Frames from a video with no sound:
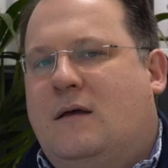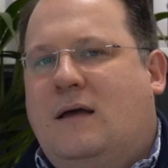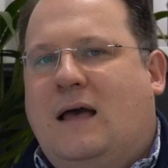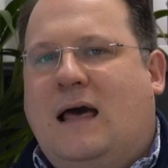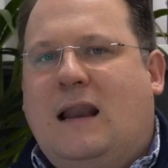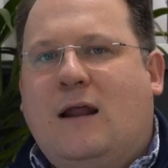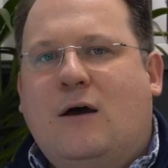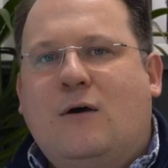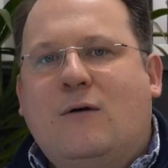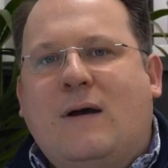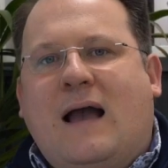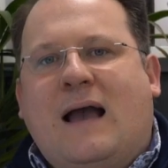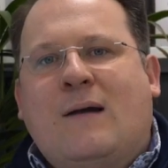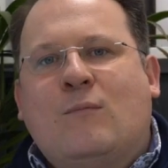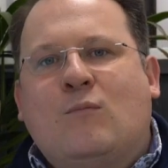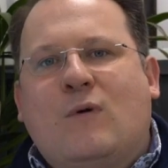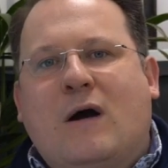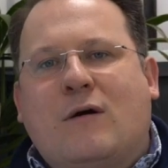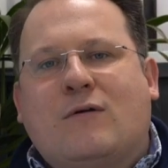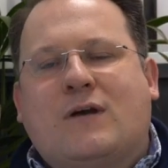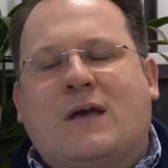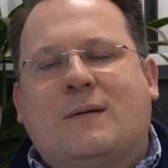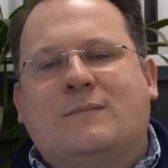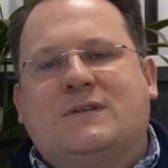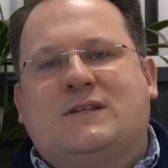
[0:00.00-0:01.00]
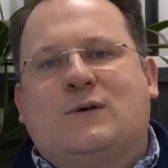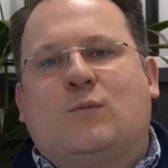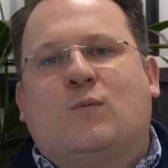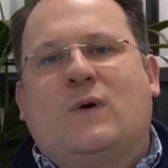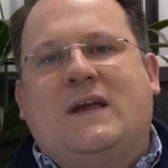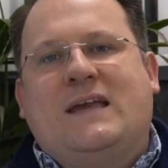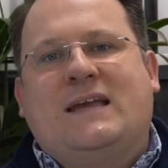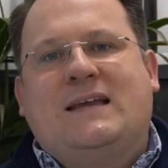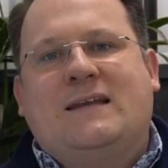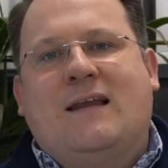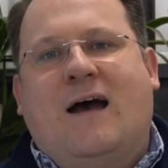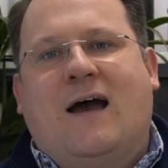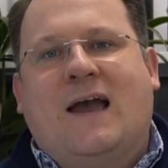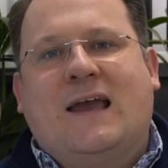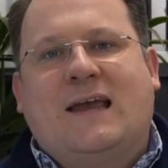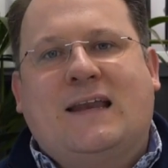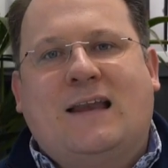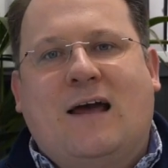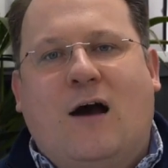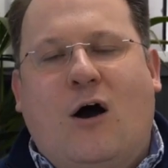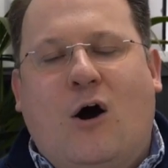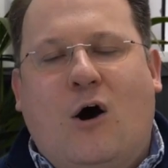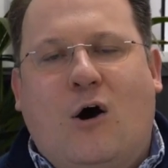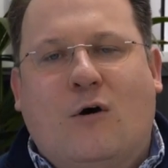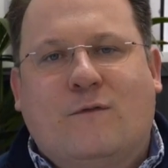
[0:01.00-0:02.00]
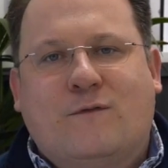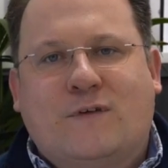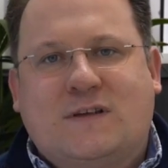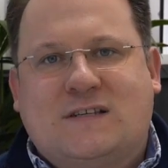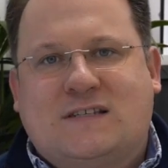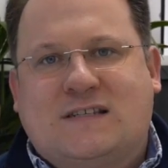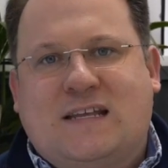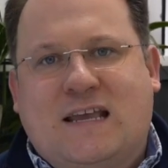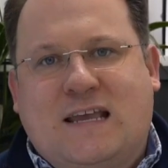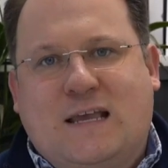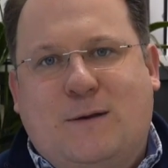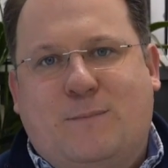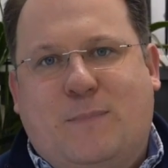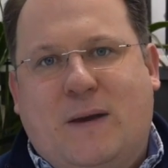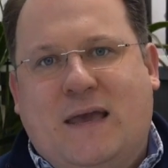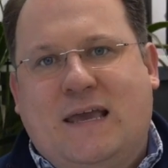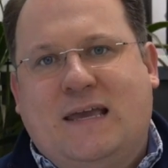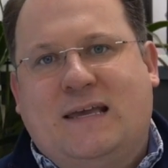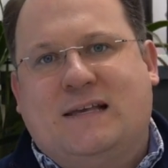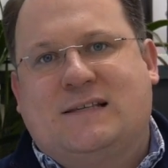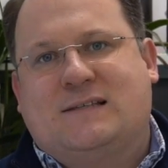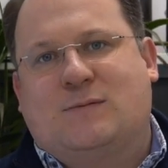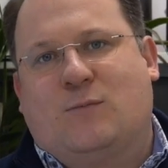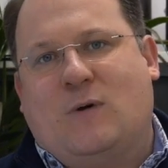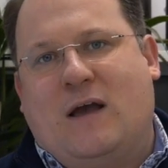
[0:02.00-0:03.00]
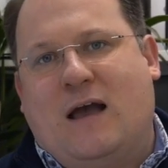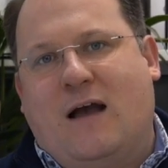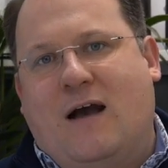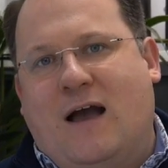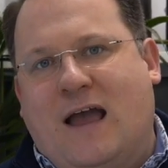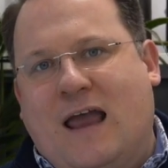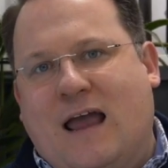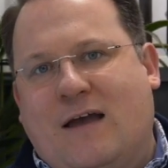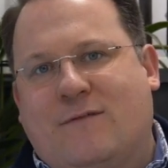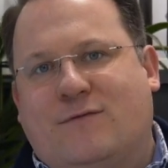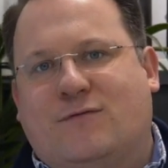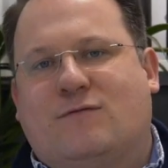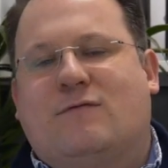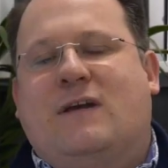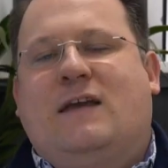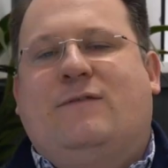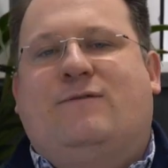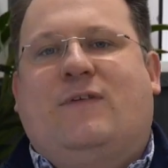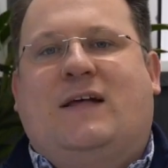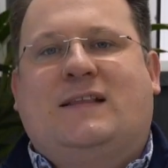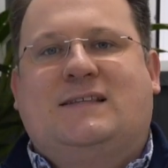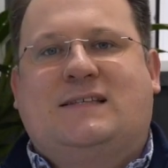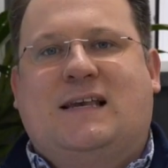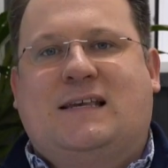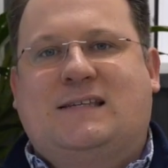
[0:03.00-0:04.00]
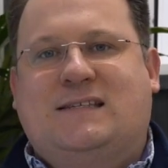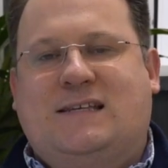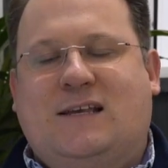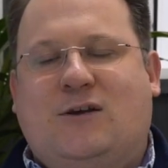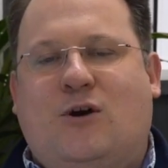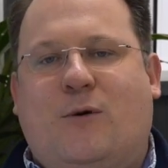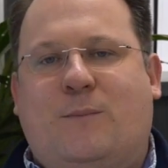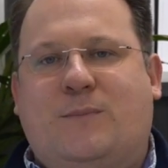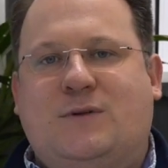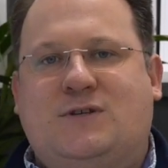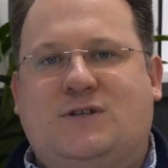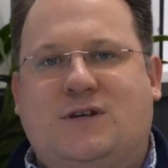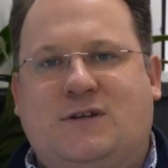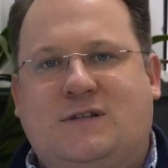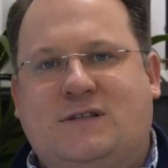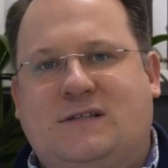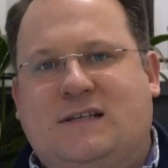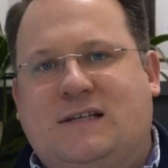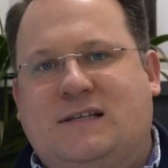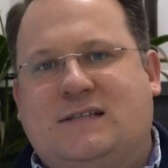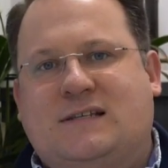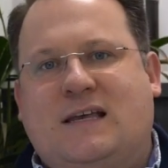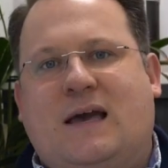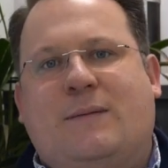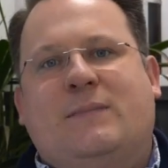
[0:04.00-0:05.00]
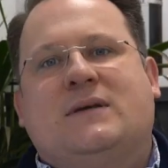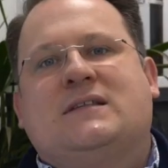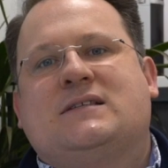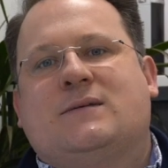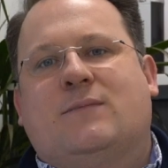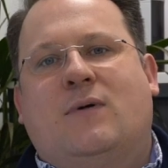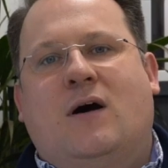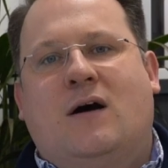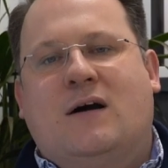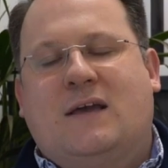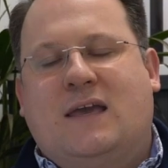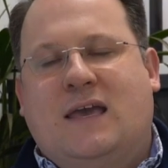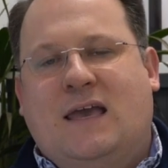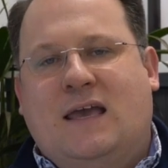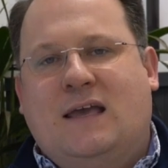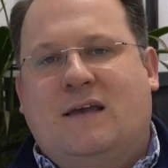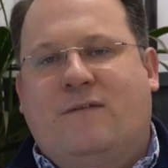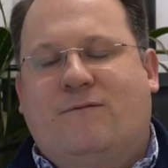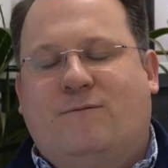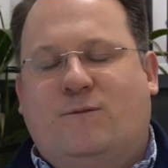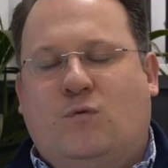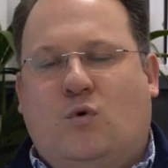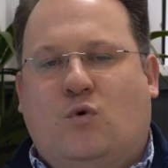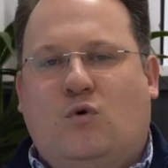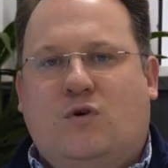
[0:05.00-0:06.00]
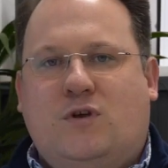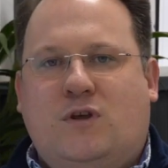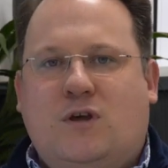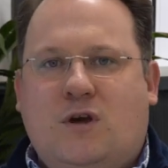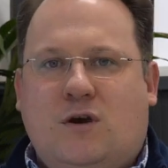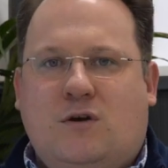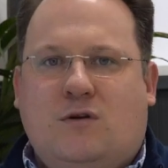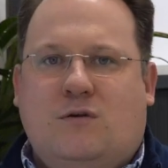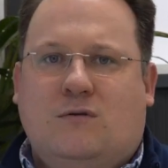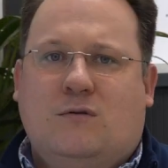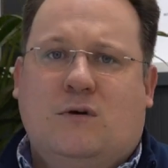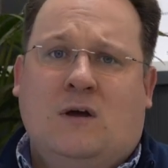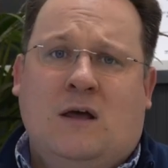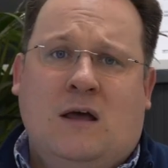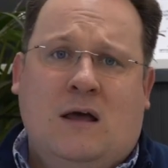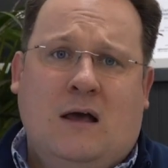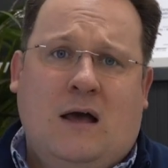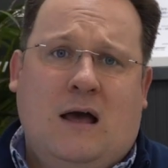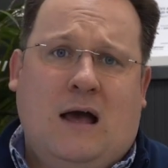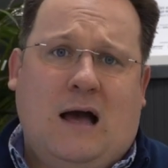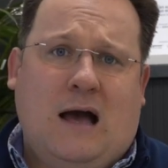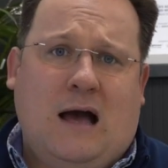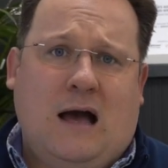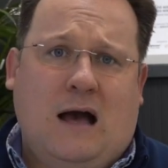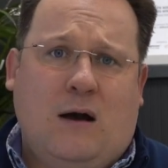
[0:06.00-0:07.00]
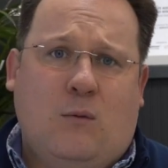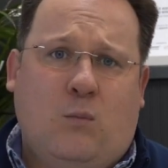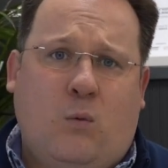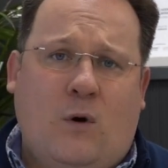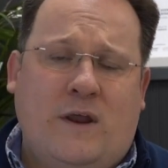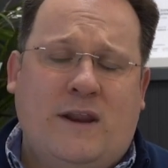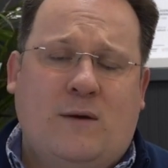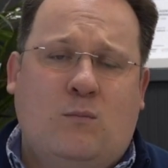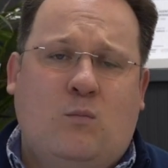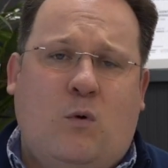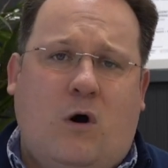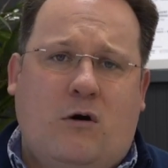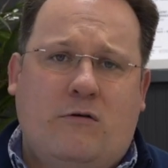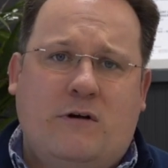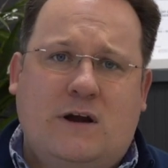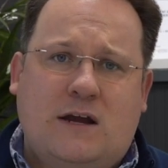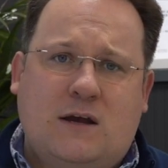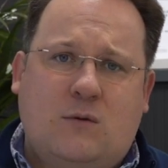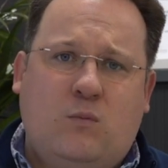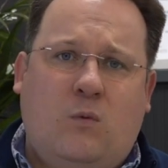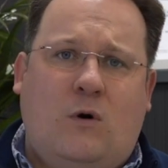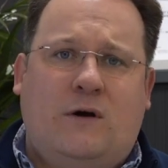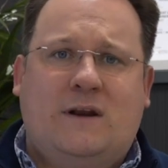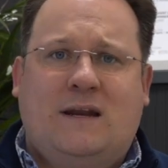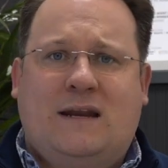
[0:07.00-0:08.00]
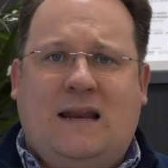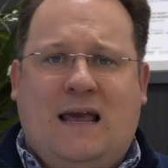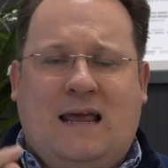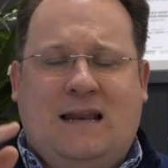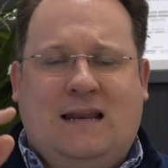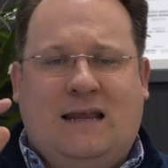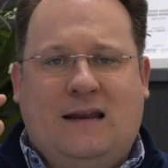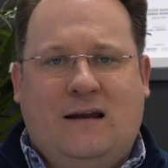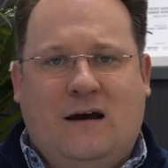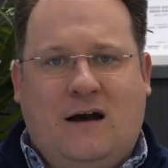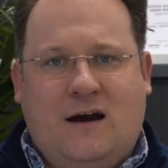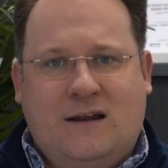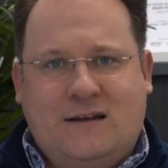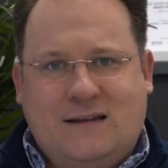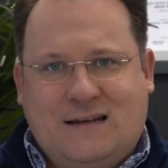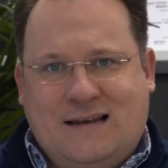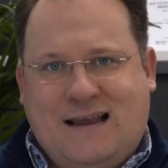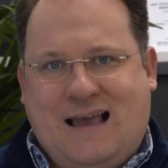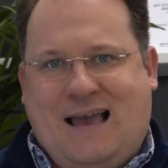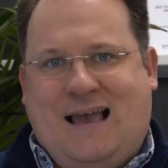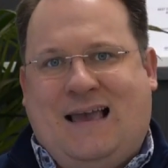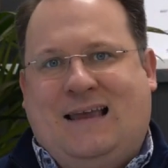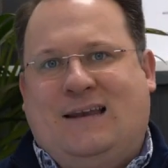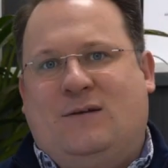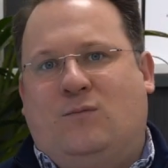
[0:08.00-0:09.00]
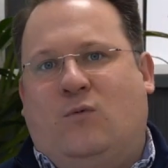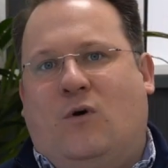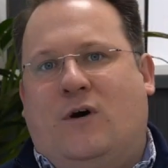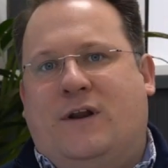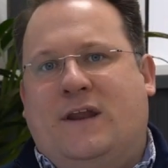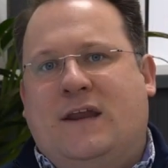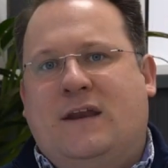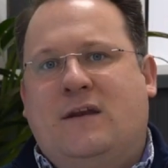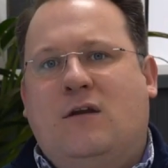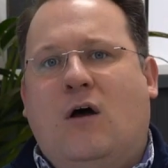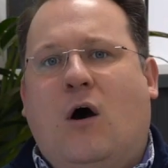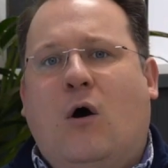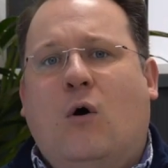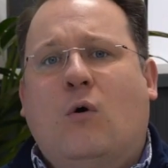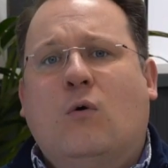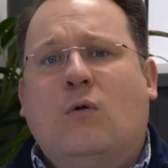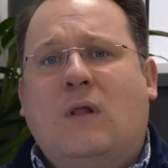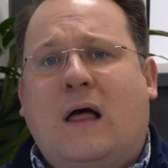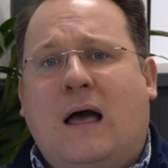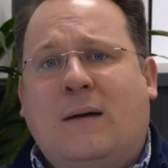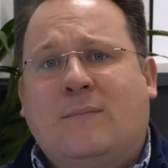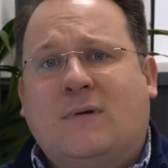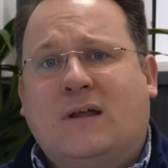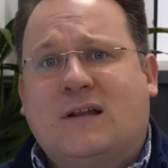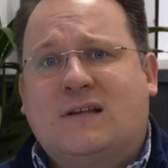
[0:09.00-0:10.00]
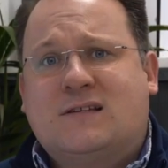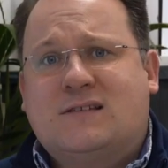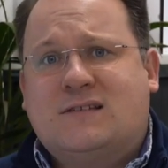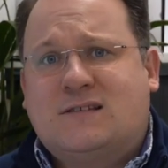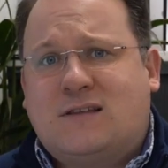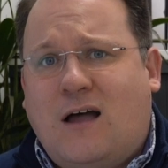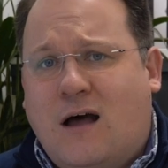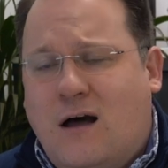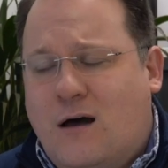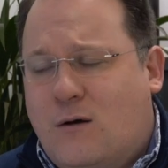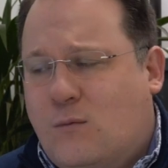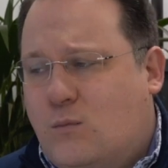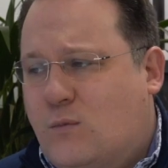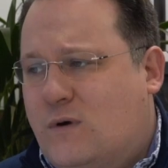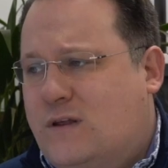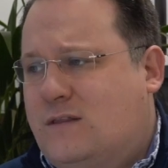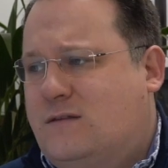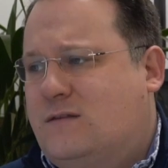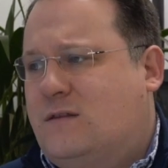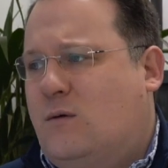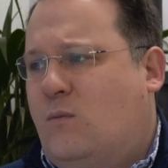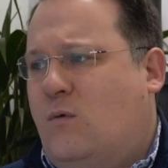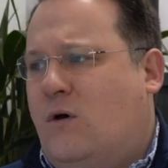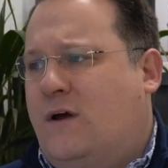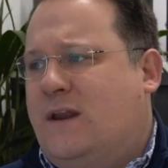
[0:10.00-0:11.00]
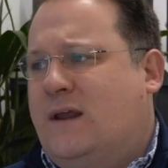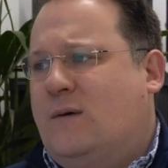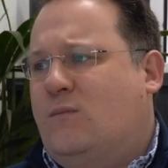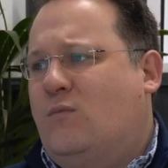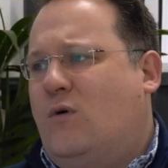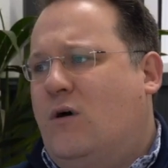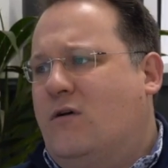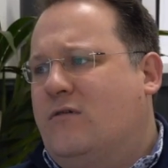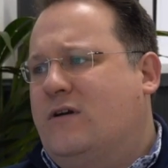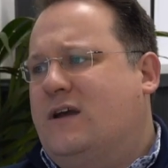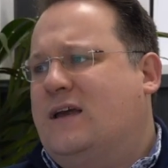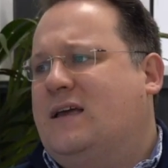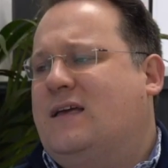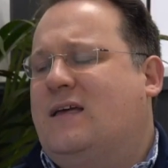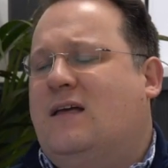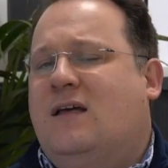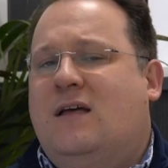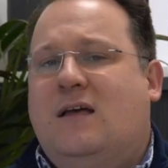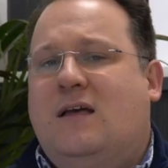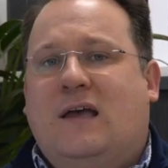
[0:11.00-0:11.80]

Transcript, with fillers: Hello and welcome to week nine of Sneak Peeks, where I have three fantastic opportunities coming to market for you. Uh, one in Warwick, one in Henley Arden, and one in Knowle. I'm going to start with the one in Warwick.